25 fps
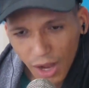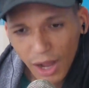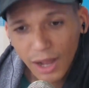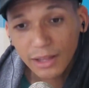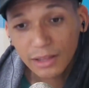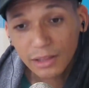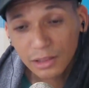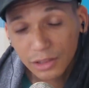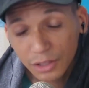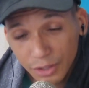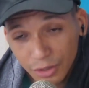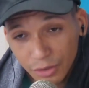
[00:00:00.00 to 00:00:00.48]
I
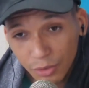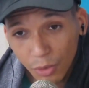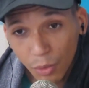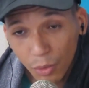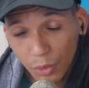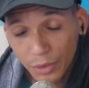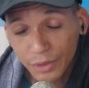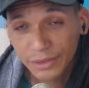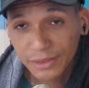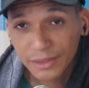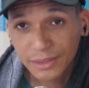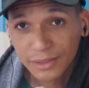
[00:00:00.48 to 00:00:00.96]
click
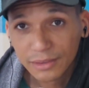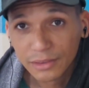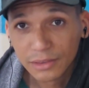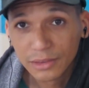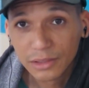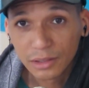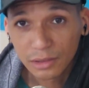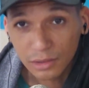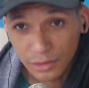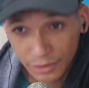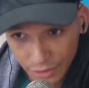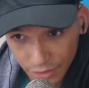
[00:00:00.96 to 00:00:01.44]
on
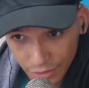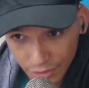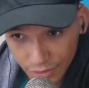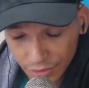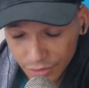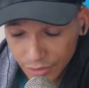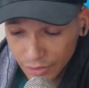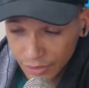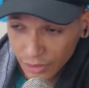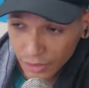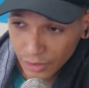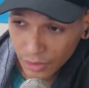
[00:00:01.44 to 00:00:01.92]
the link.